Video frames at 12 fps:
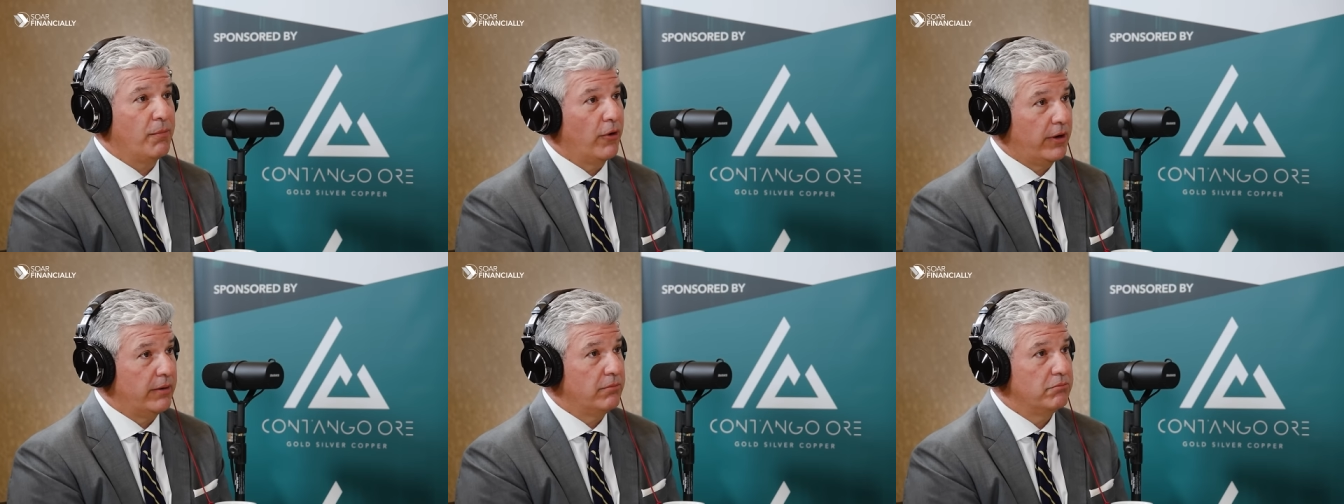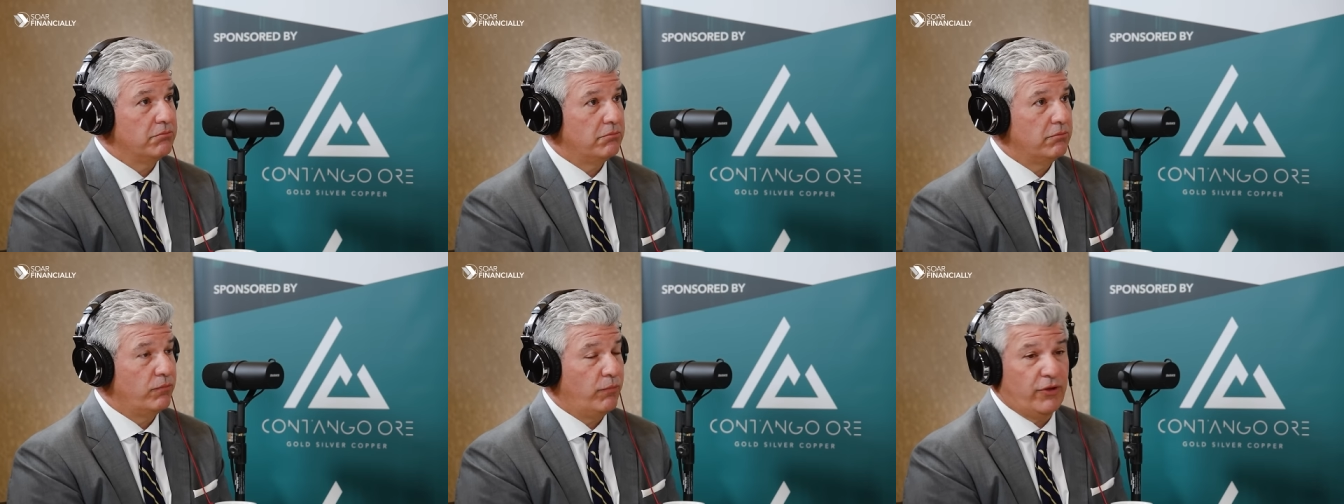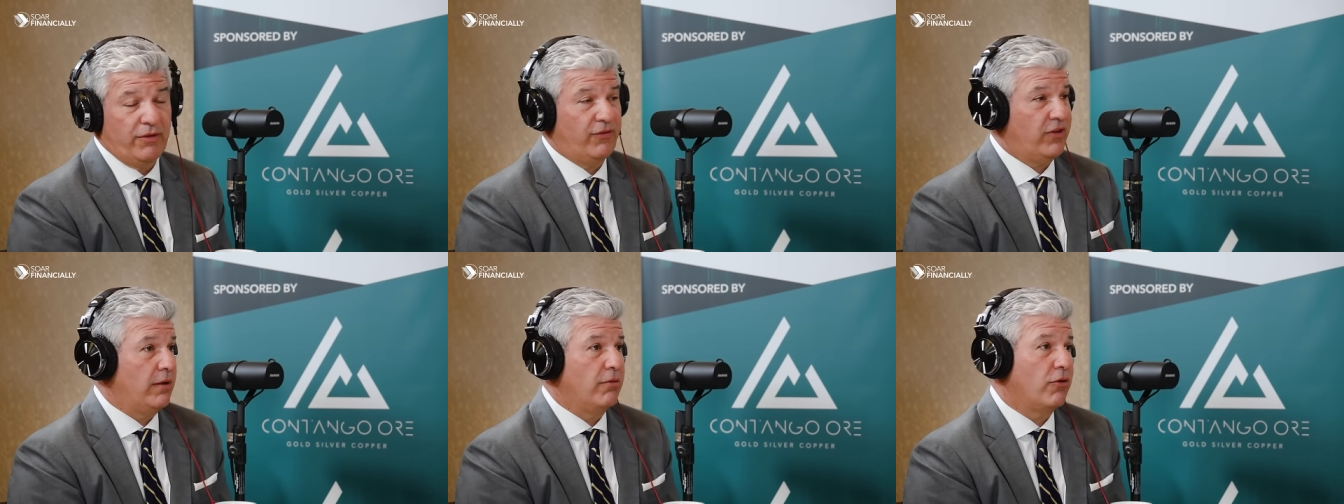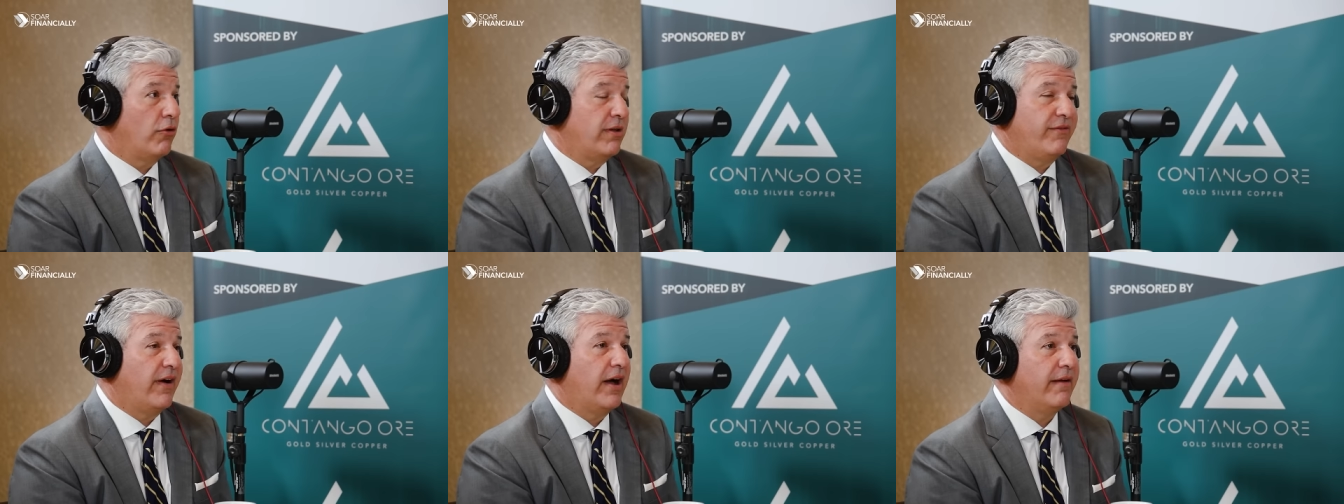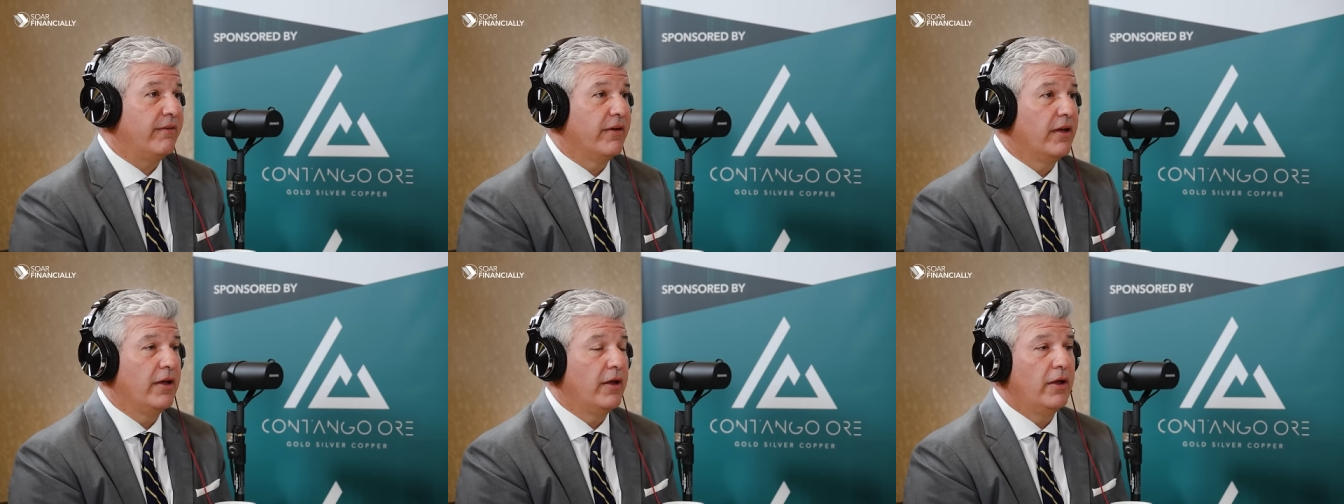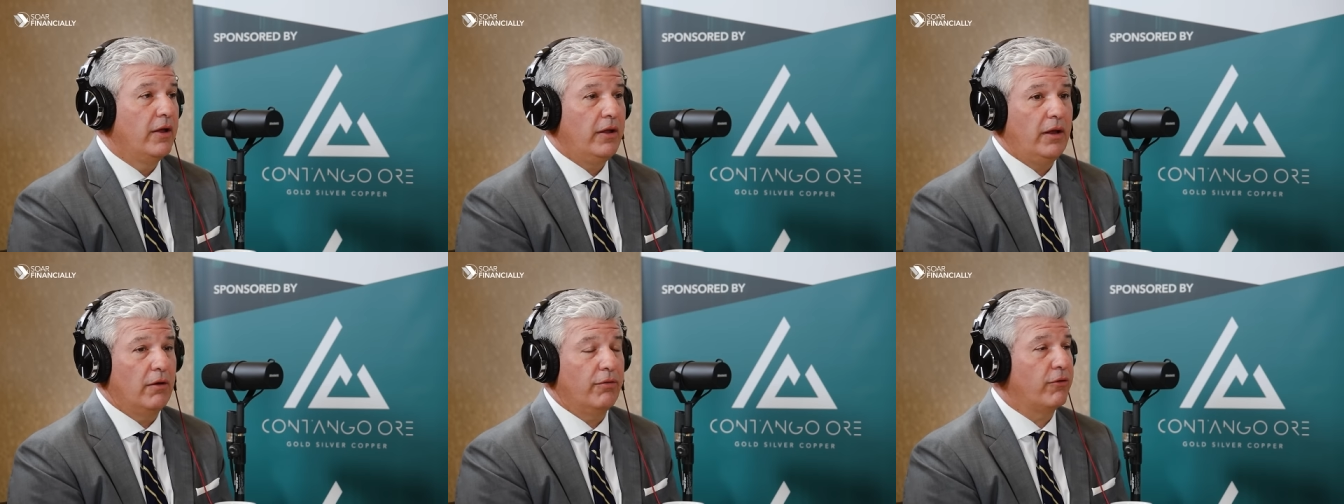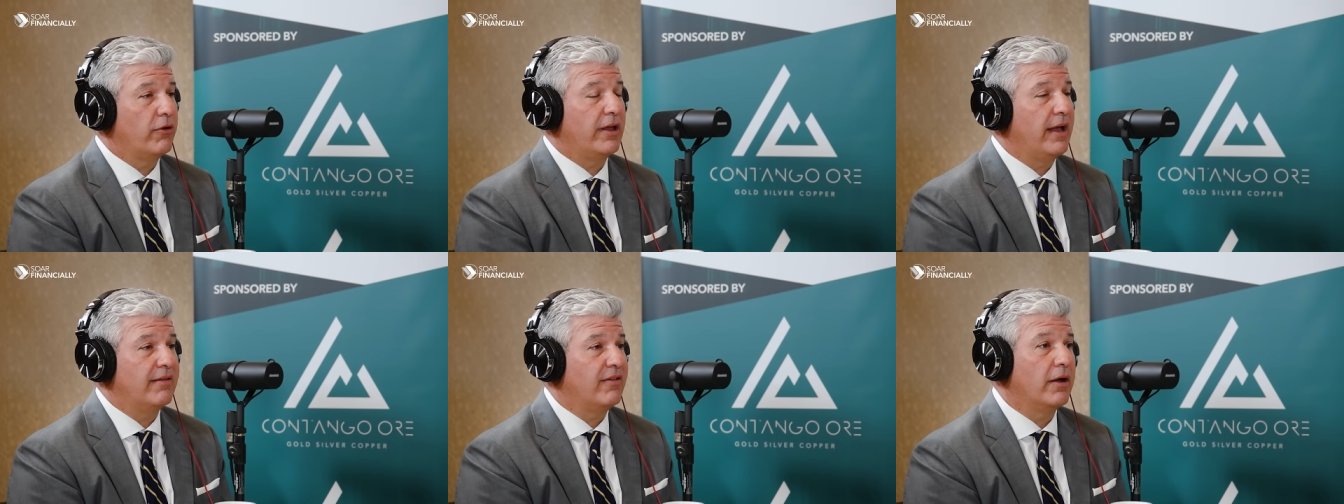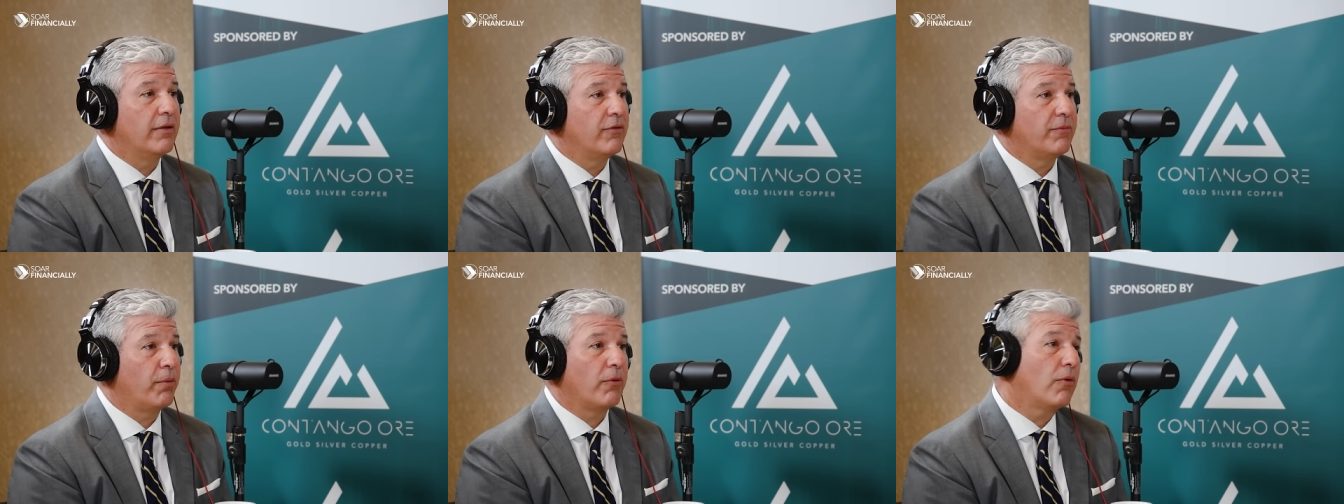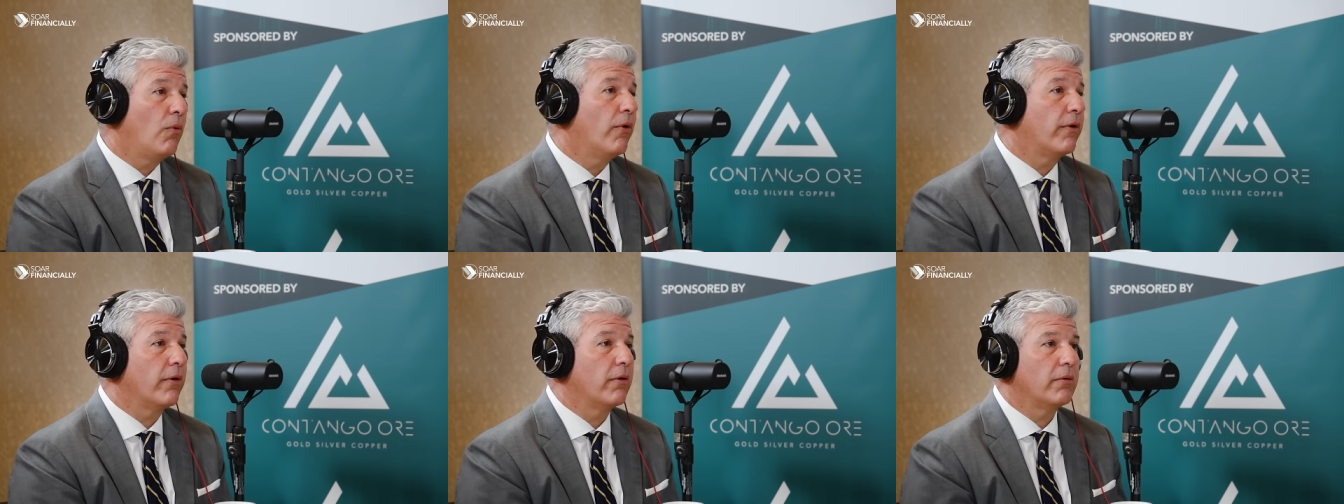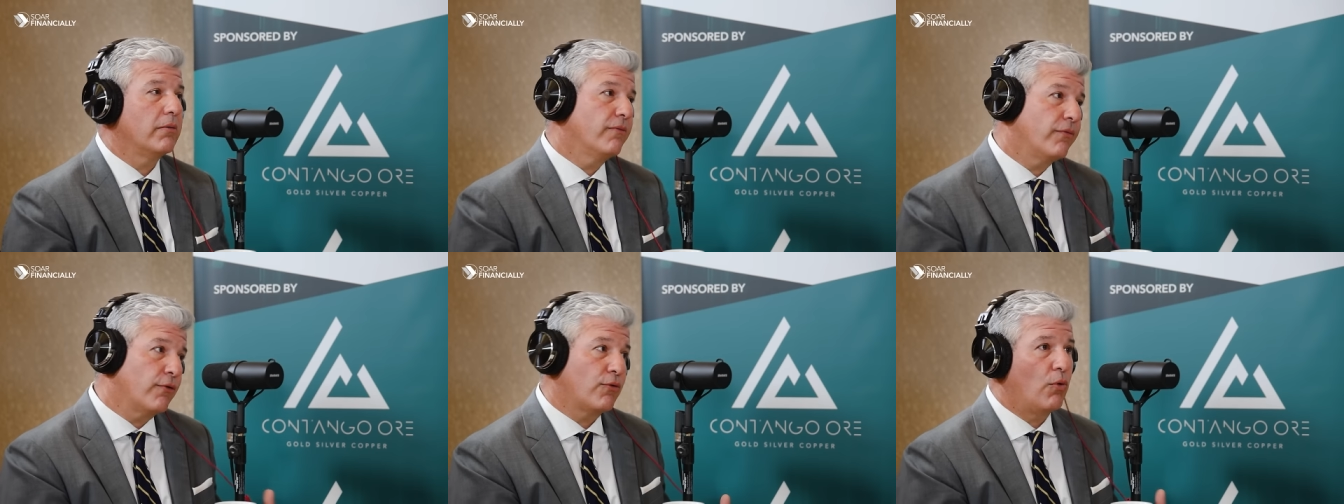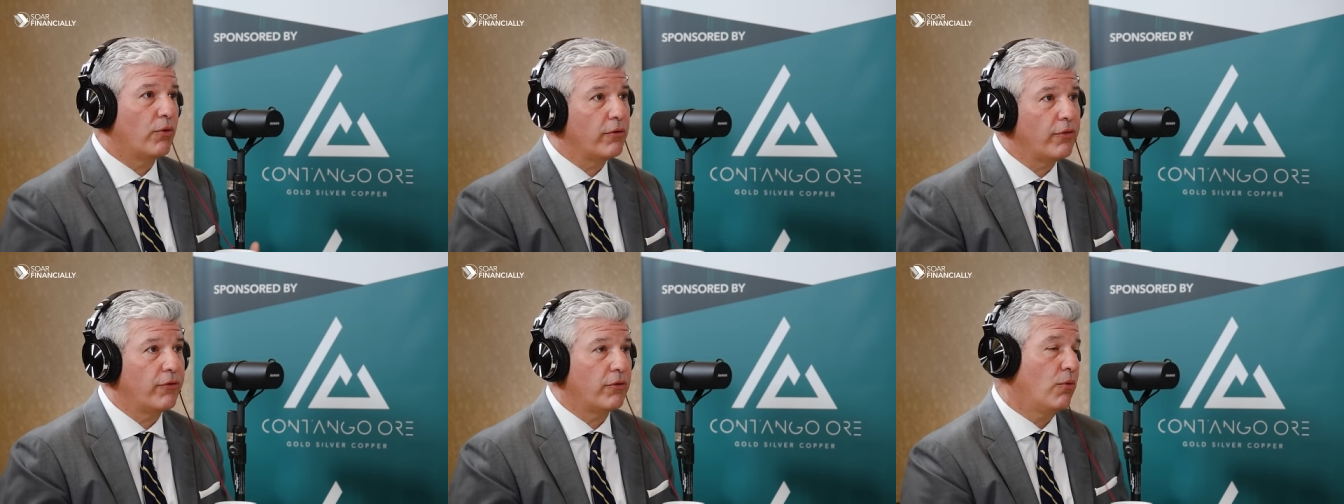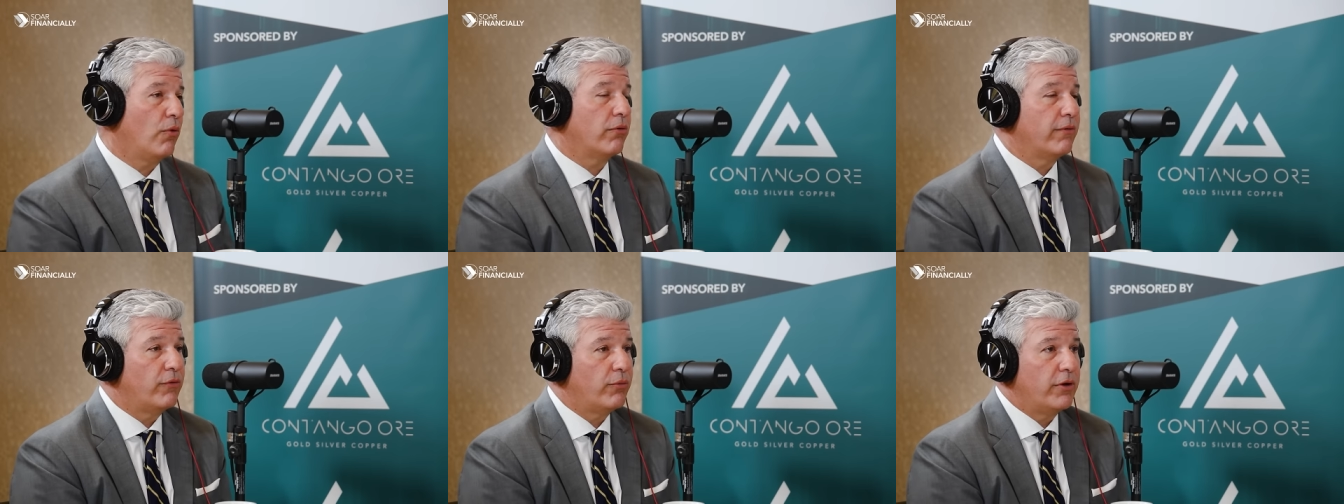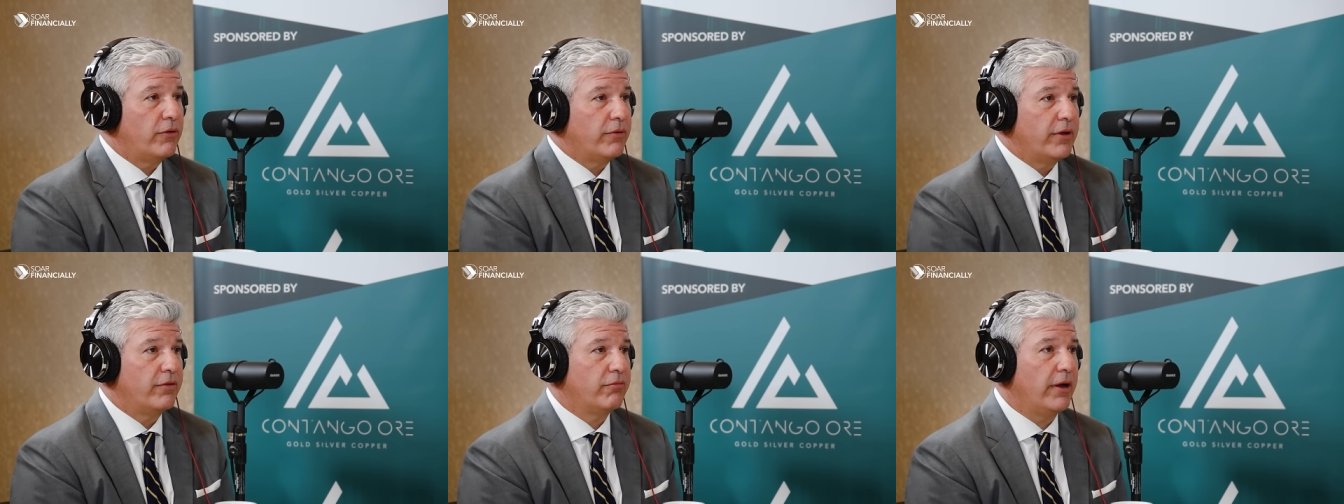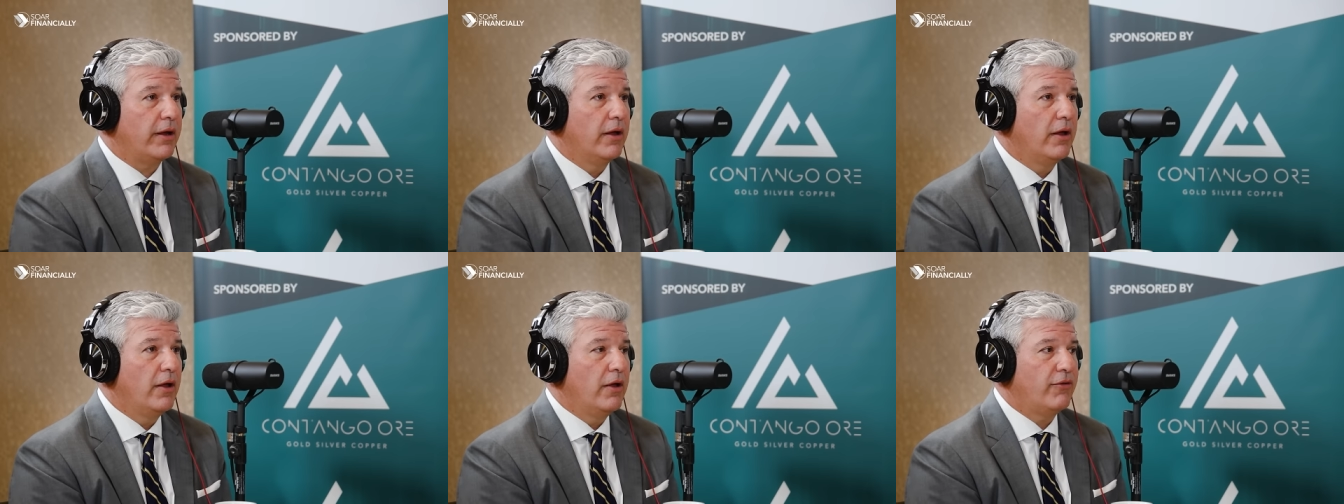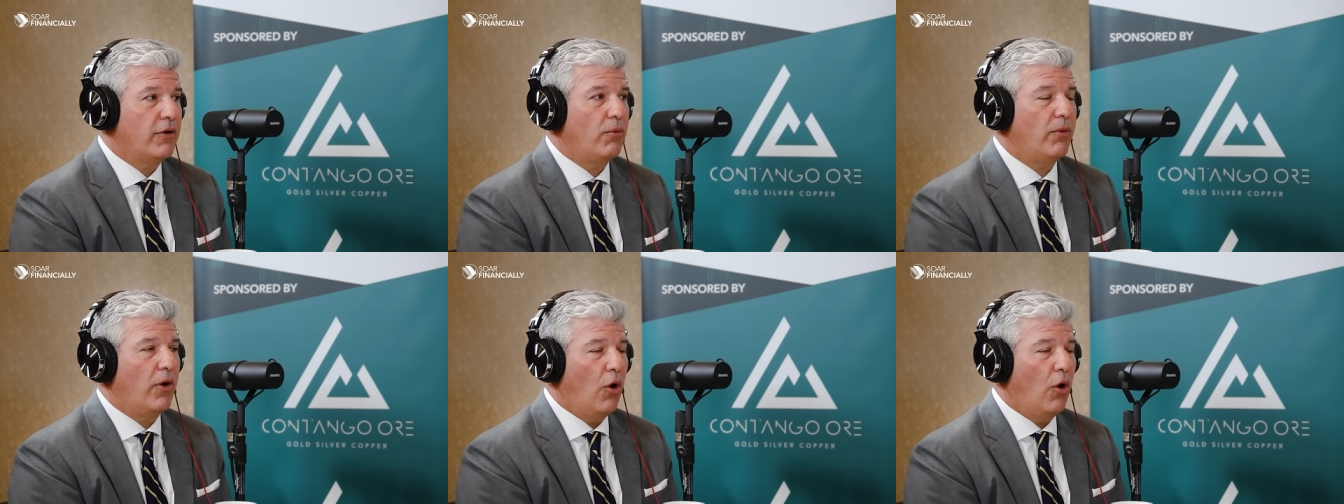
market, which has seen 38 tons per quarter, first quarter and third quarter of 2023. So